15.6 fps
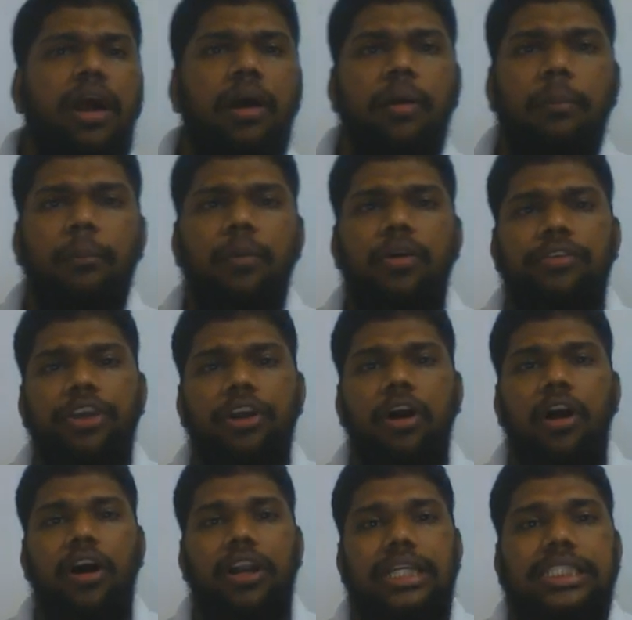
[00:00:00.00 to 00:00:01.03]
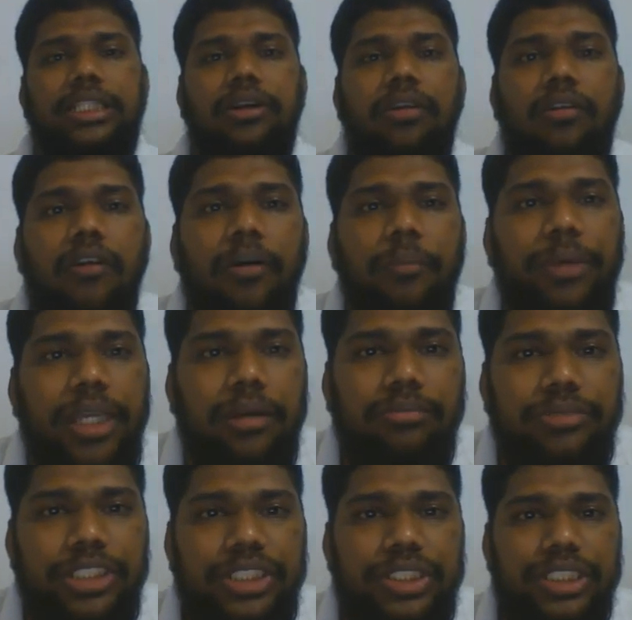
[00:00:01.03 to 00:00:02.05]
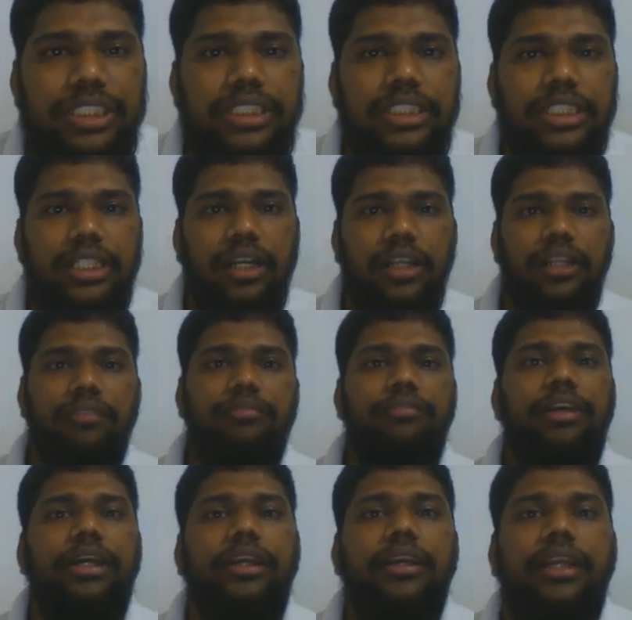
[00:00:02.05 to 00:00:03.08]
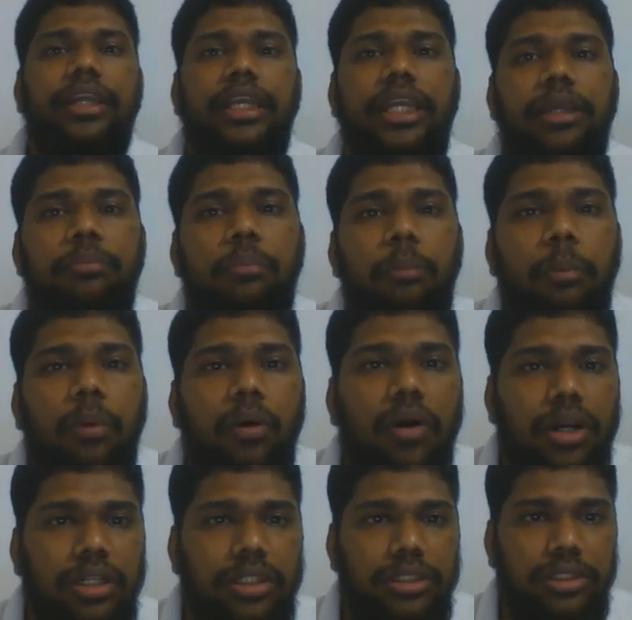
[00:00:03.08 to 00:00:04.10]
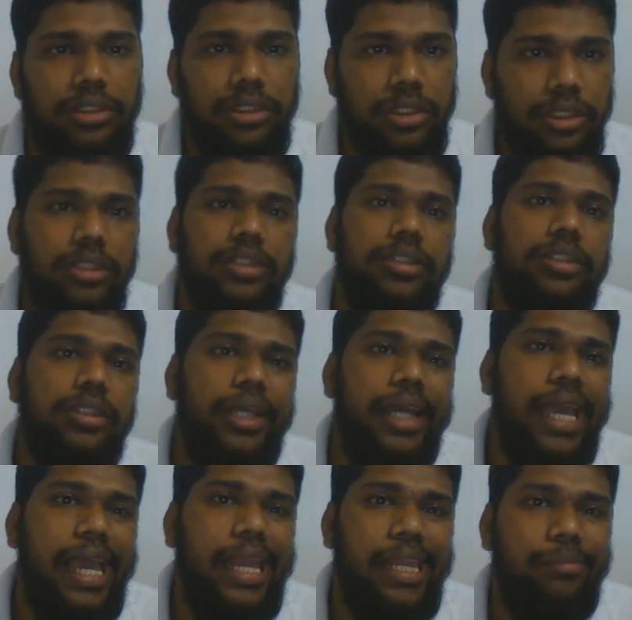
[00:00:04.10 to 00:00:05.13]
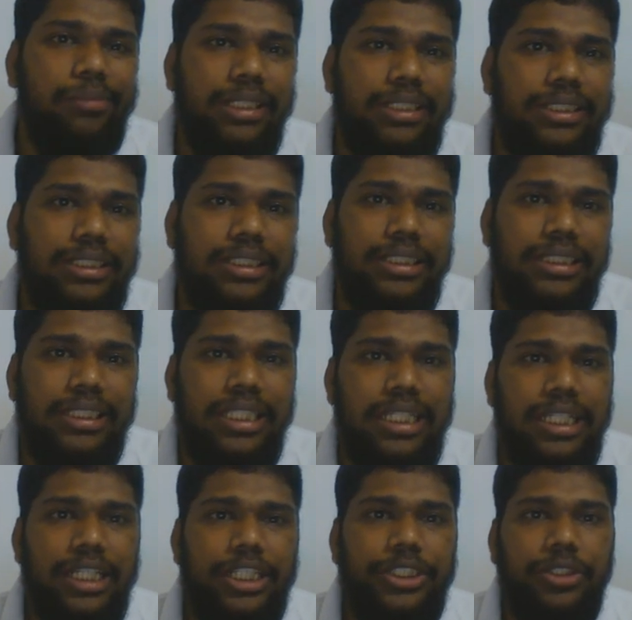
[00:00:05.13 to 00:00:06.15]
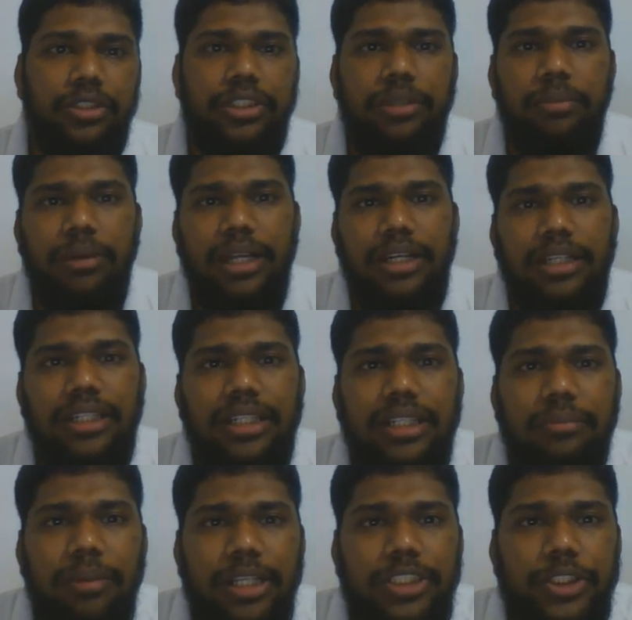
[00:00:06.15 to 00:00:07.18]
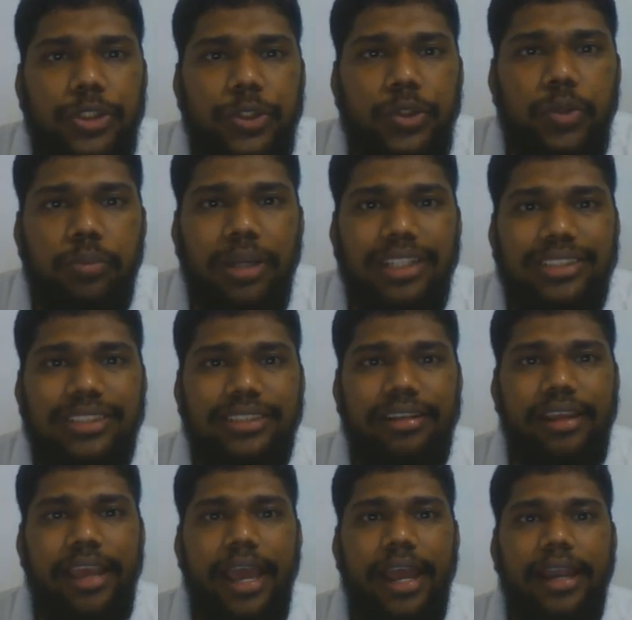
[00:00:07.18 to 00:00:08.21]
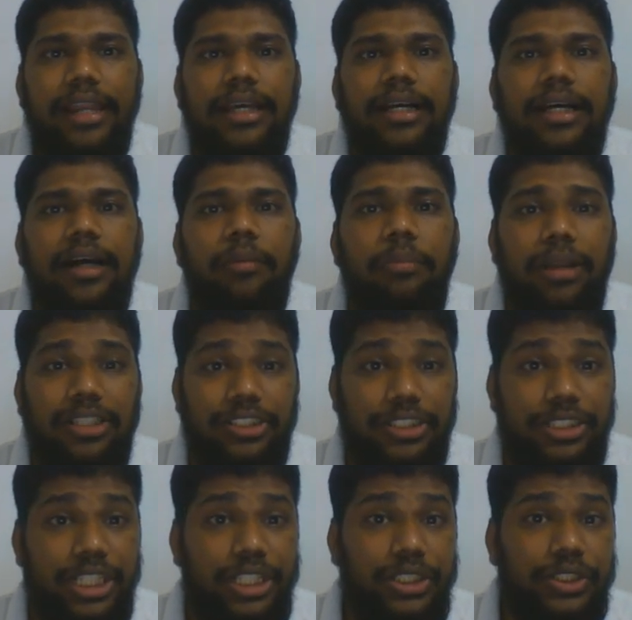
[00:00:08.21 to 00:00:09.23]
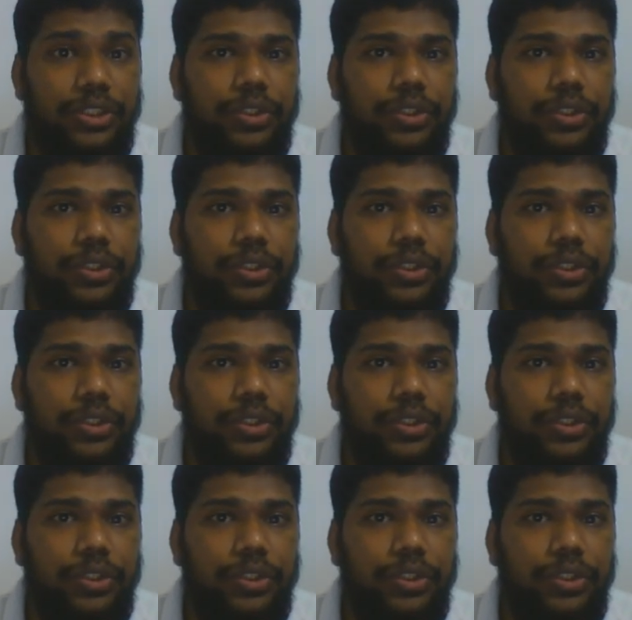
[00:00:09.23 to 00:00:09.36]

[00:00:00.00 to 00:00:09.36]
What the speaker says: Moving on, chromium. This is another very important element. Show the +2, +3 and +6.